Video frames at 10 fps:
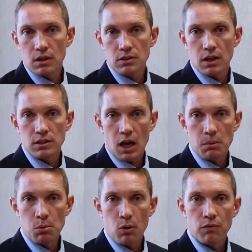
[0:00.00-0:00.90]
such as
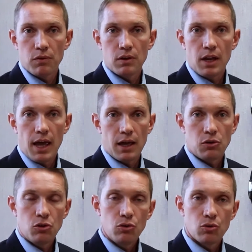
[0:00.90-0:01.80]
ibuprofen
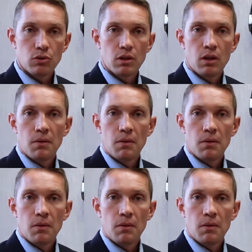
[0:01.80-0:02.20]
at noon,